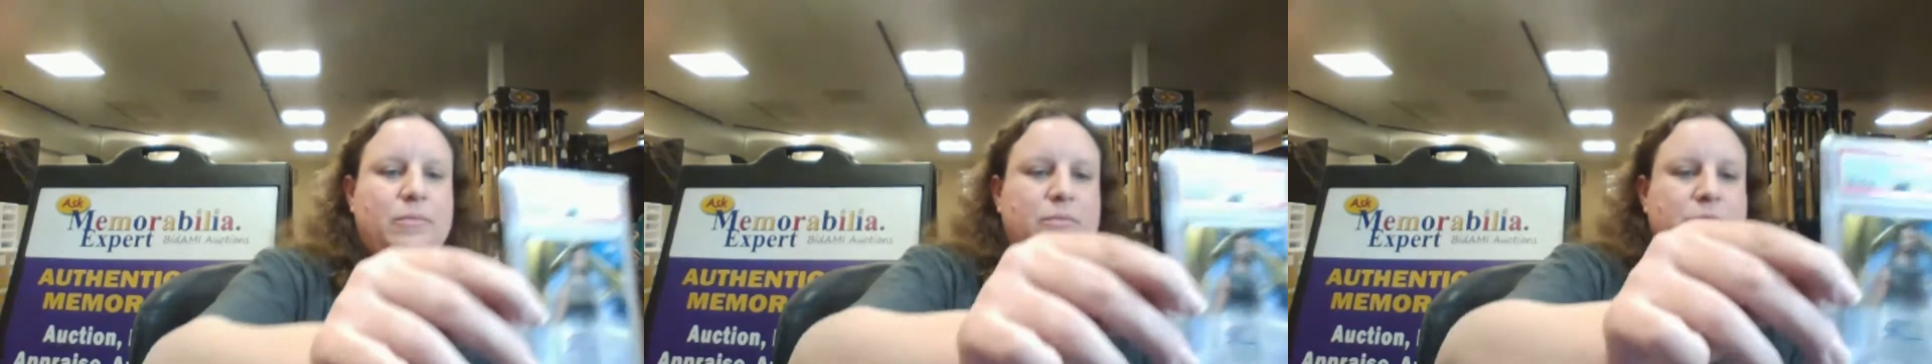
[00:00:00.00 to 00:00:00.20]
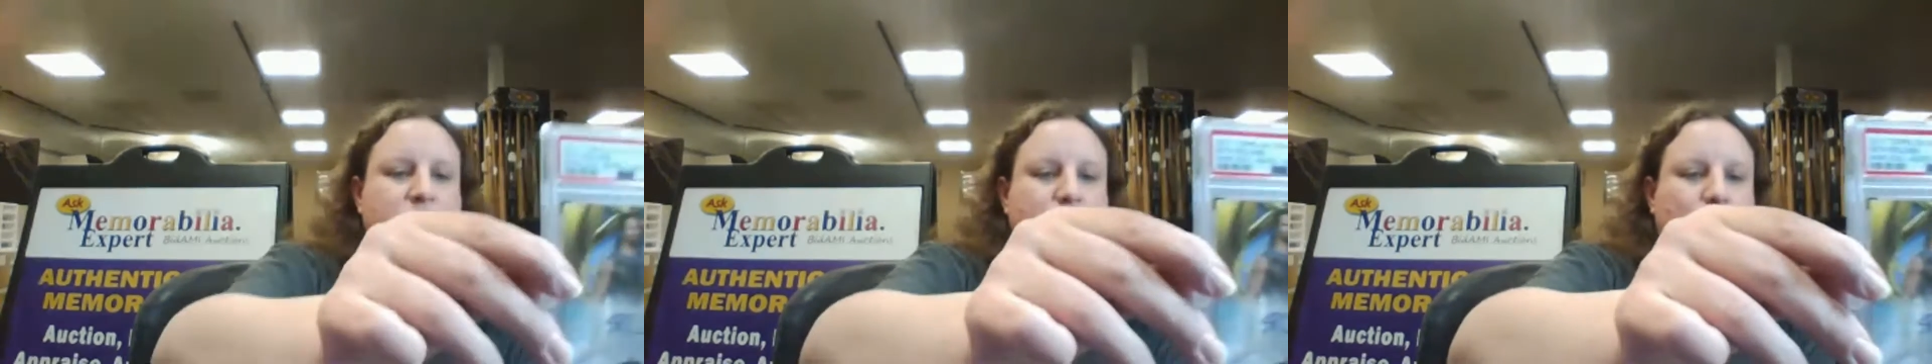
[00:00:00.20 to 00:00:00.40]

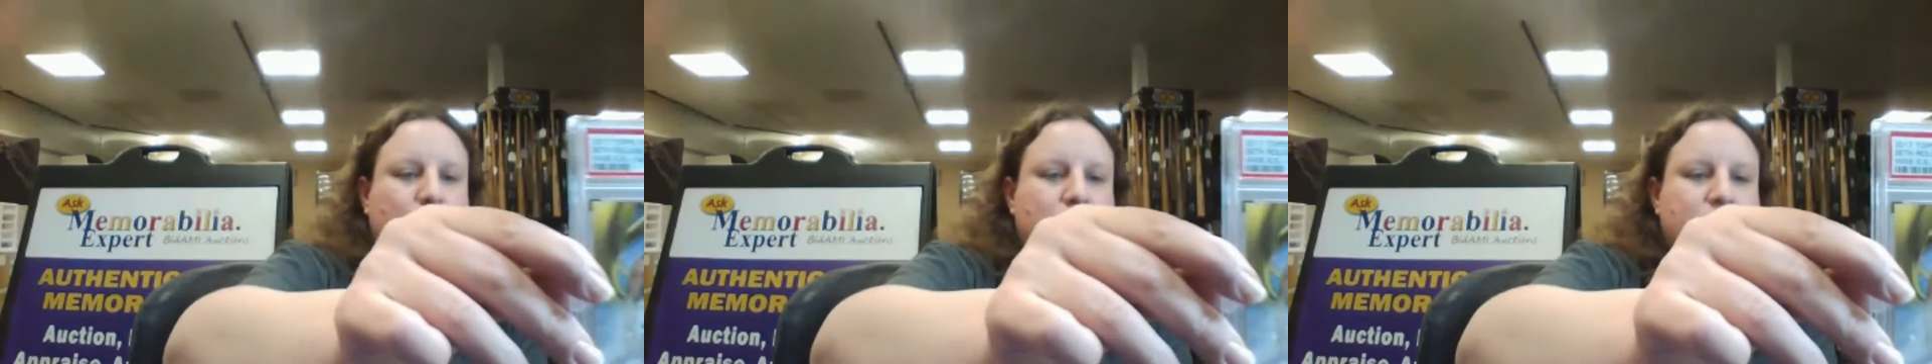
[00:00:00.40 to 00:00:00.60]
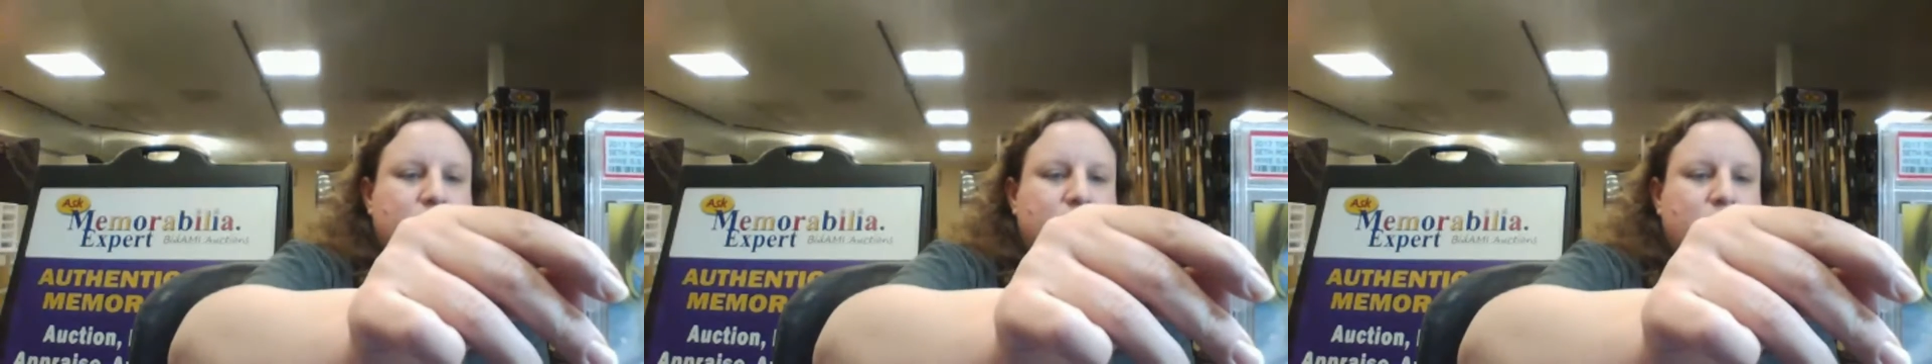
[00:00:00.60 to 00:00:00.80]

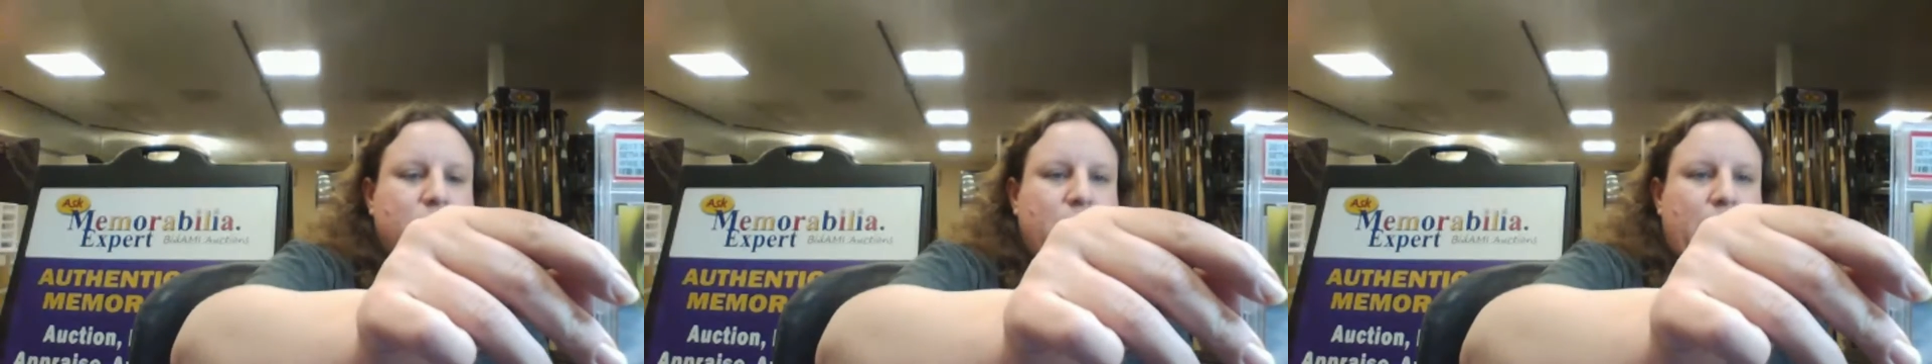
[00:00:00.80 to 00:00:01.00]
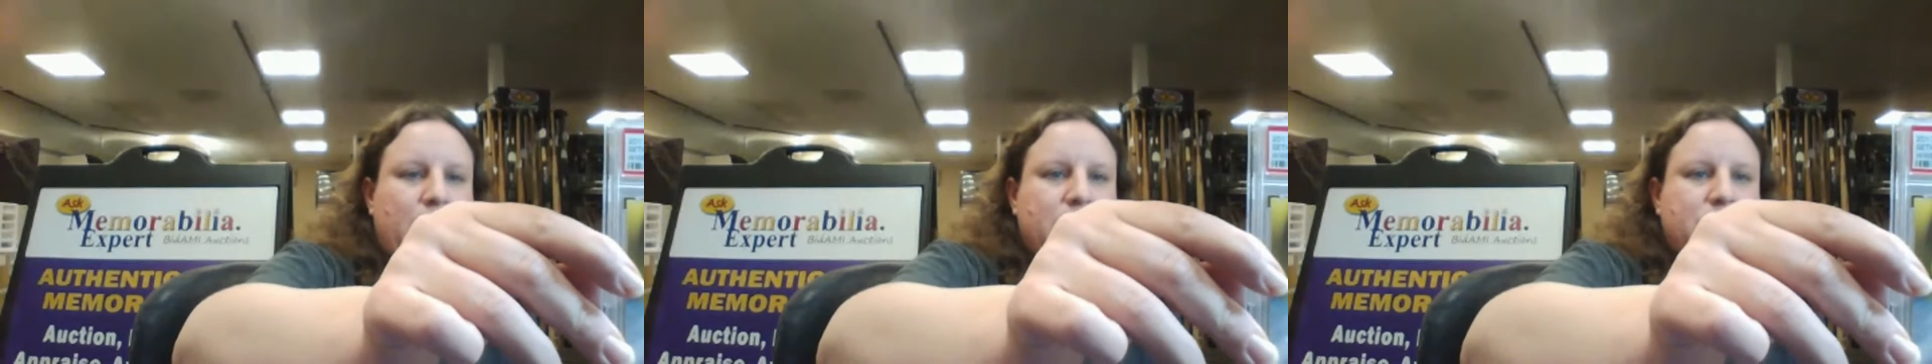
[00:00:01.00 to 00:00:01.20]
sport,
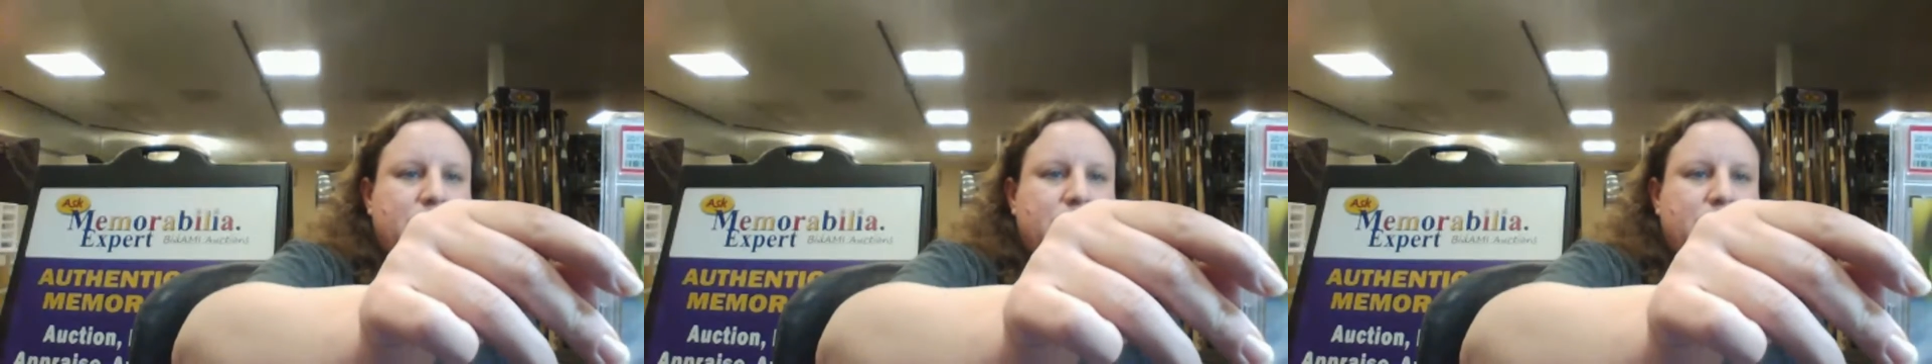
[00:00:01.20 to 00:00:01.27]
is